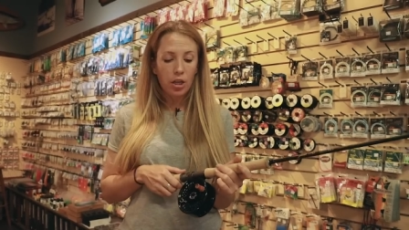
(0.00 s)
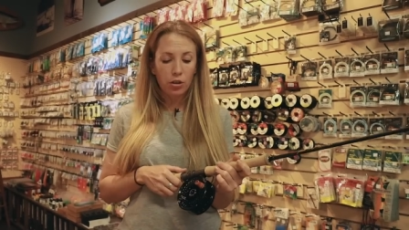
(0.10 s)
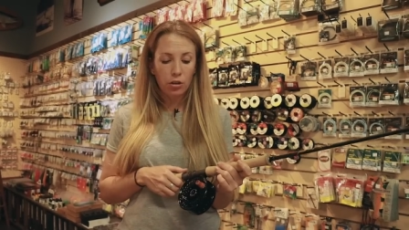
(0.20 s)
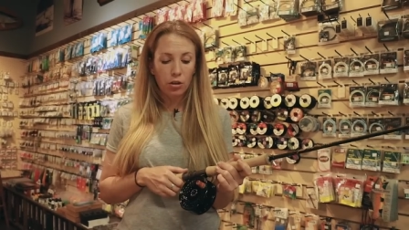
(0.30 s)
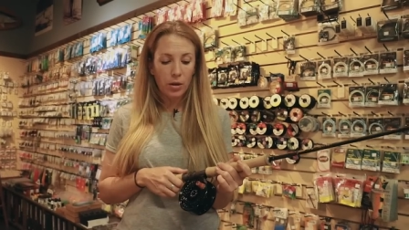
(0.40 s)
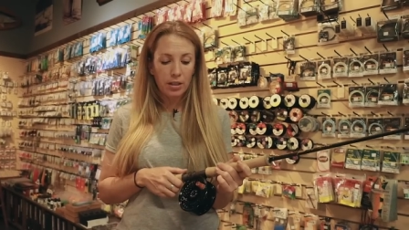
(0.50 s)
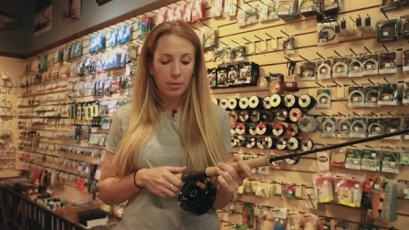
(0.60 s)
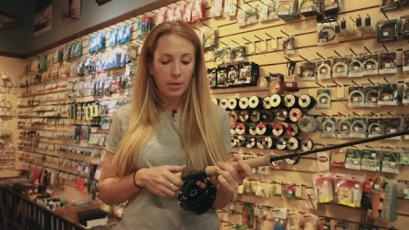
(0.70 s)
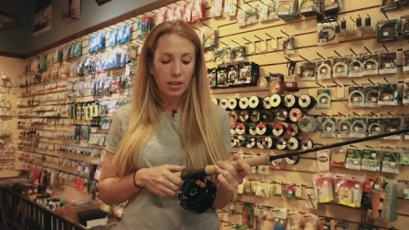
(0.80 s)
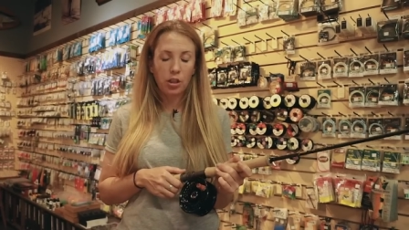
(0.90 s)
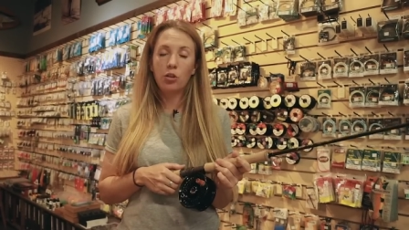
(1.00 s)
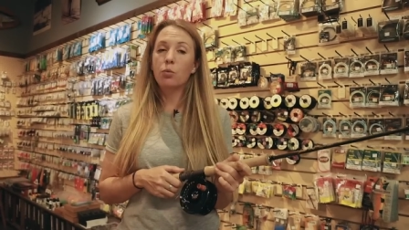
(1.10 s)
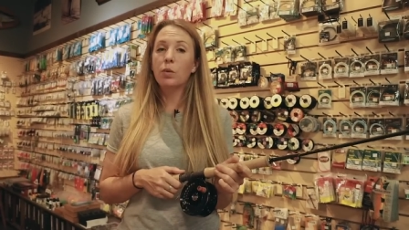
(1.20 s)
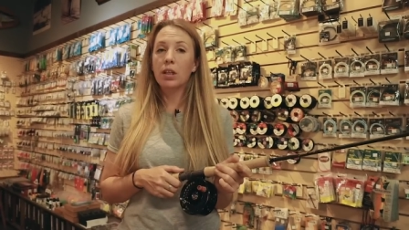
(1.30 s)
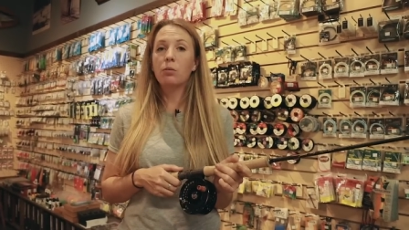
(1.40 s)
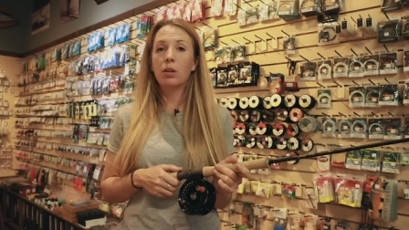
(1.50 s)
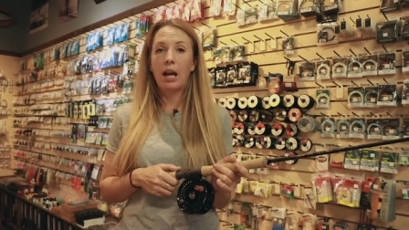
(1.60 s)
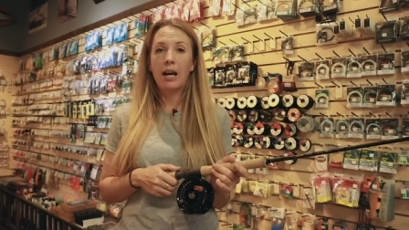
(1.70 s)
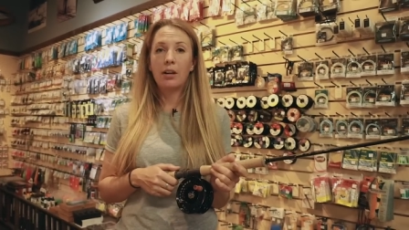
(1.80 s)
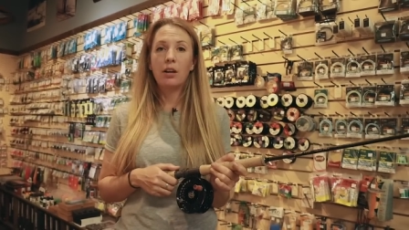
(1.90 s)
you're going to want something that you can really
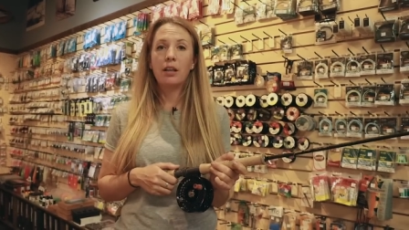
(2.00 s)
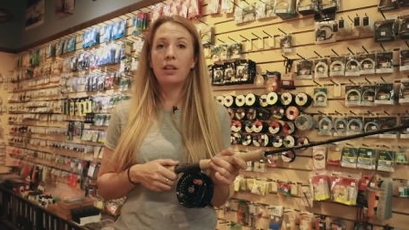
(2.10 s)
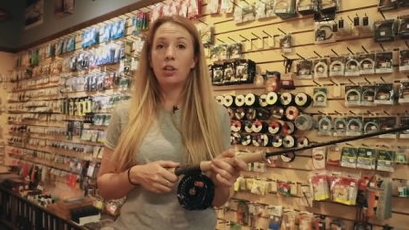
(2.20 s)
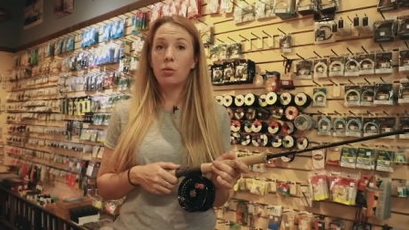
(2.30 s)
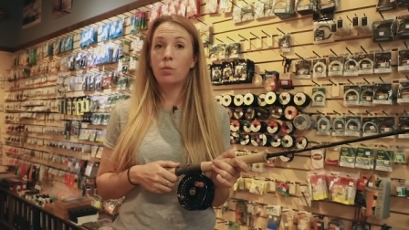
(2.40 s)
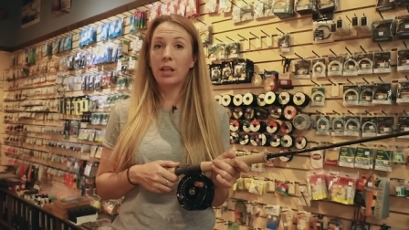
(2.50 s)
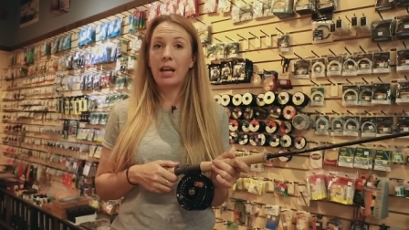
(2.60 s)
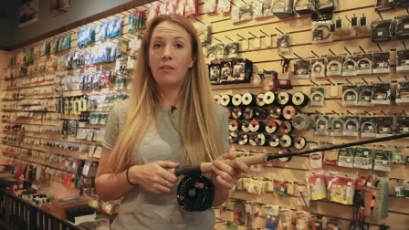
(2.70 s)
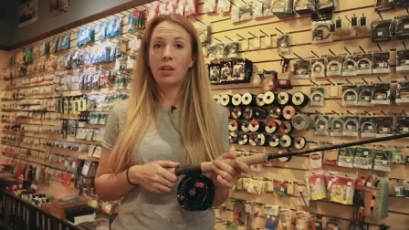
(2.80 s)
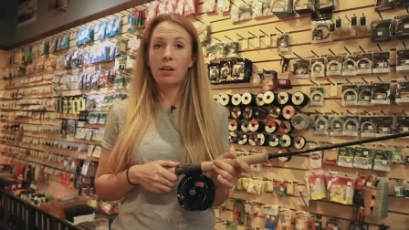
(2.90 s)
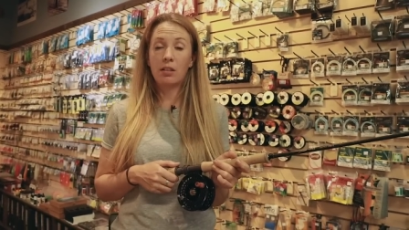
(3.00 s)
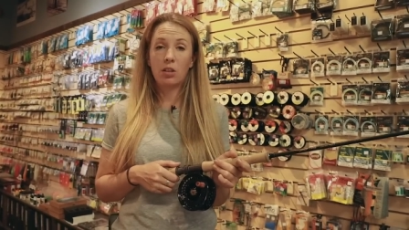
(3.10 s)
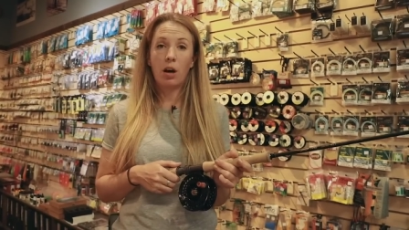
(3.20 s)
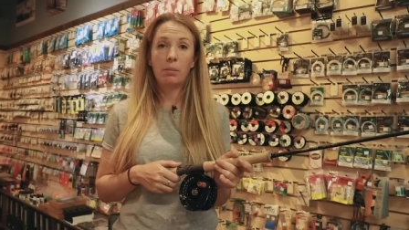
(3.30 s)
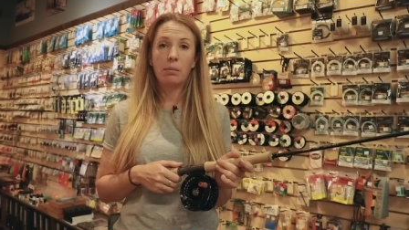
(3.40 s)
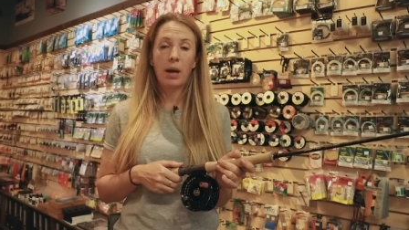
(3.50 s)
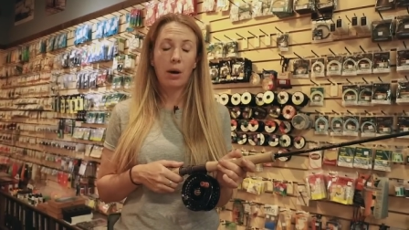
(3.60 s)
rely on and that you really have a lot of stopping